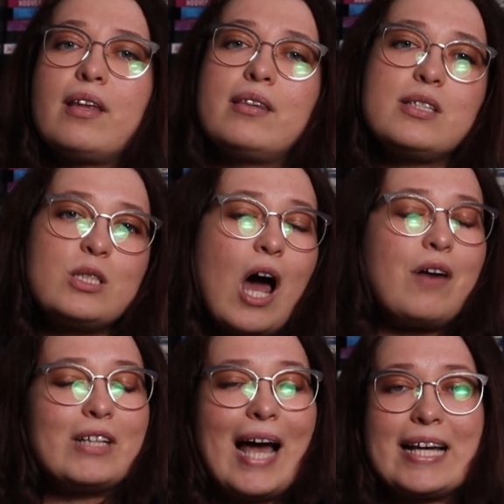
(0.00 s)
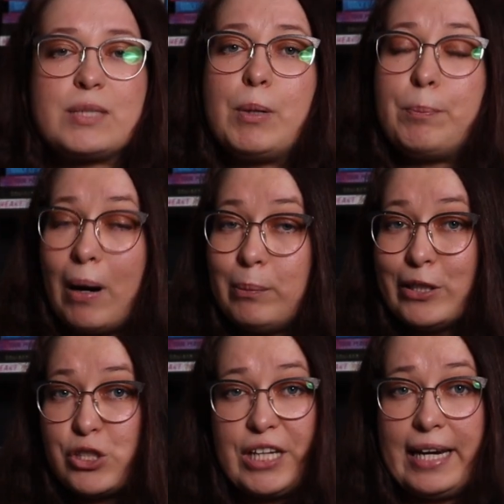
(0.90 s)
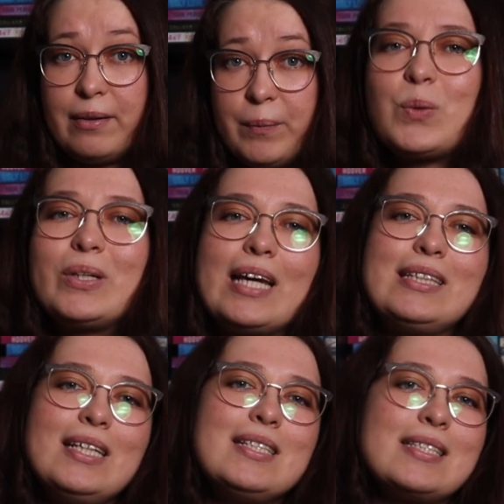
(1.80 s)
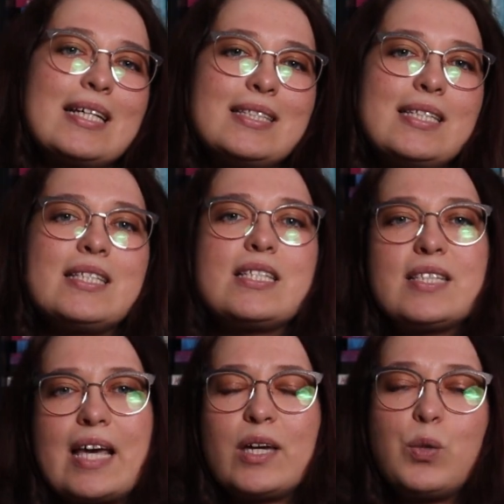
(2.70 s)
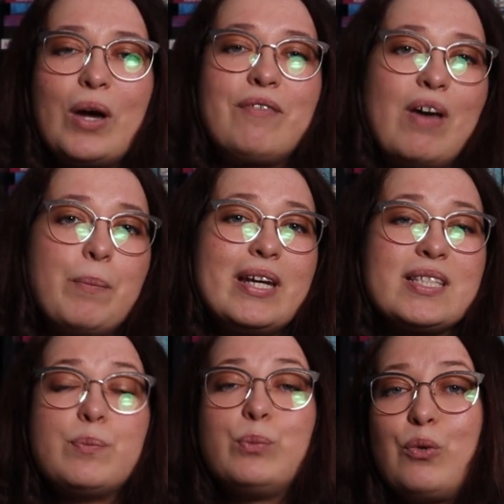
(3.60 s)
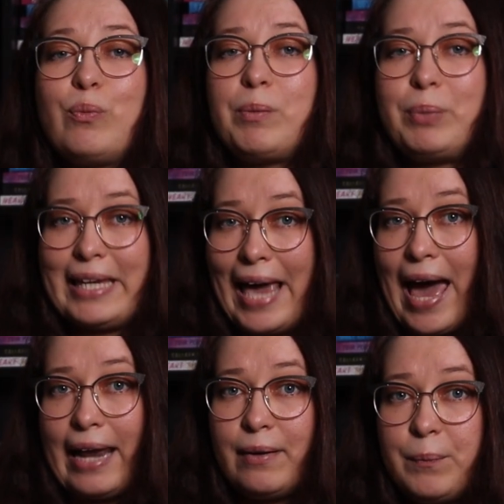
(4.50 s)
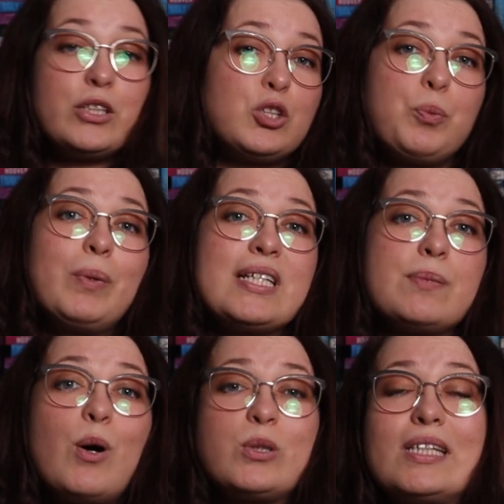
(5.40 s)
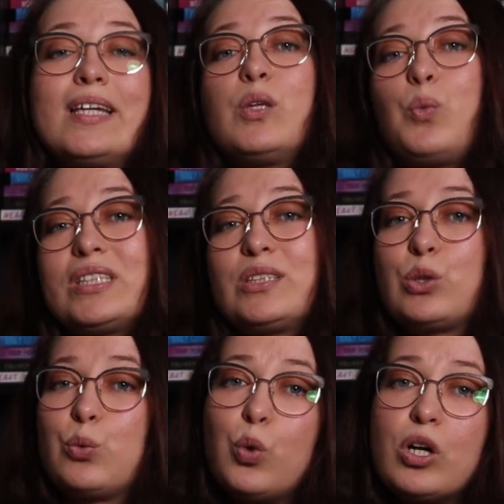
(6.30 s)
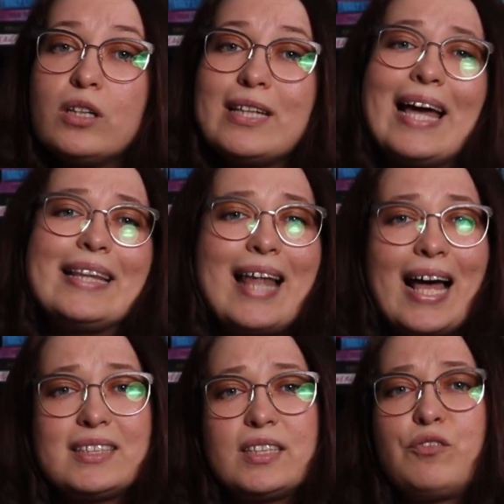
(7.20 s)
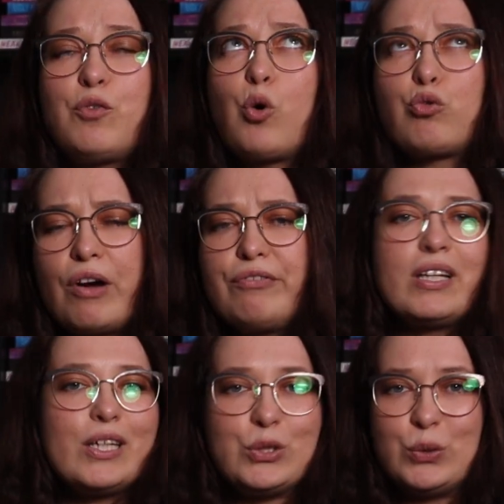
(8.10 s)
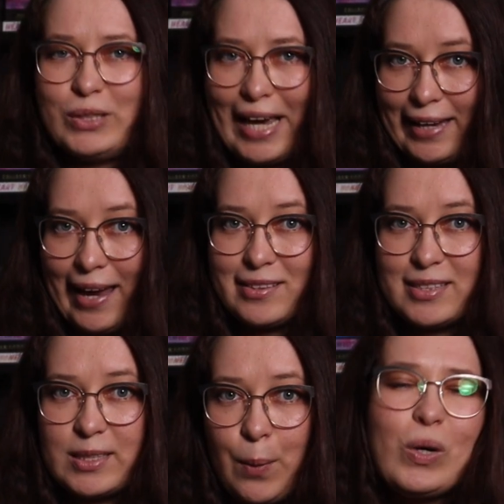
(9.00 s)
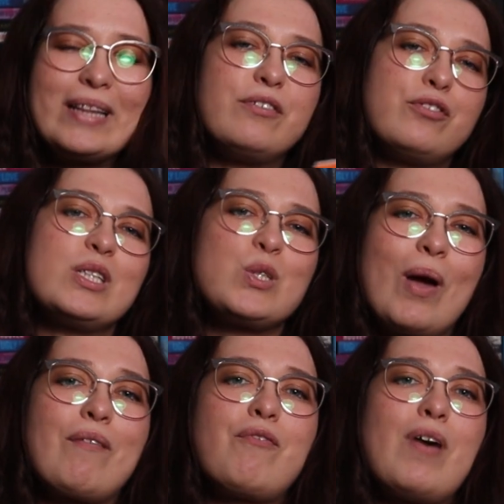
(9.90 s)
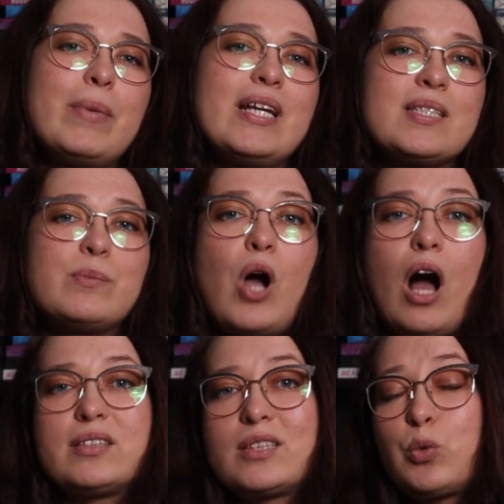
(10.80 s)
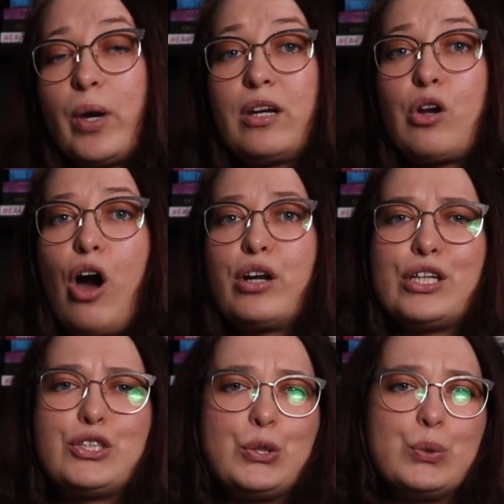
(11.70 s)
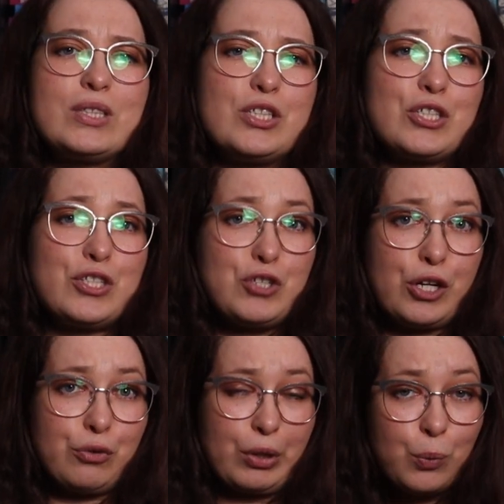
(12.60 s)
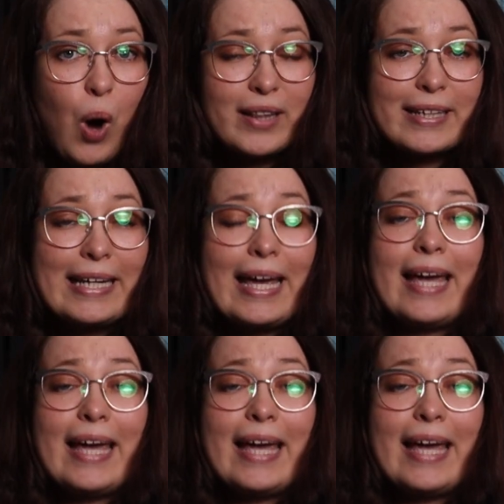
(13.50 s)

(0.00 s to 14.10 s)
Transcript: that this novel has been published in. So in 1960s, second wave feminism movement began. It took place mostly in the Western world and lasted for roughly 2 decades. While the first wave of feminism concentrated on issues such as gender equality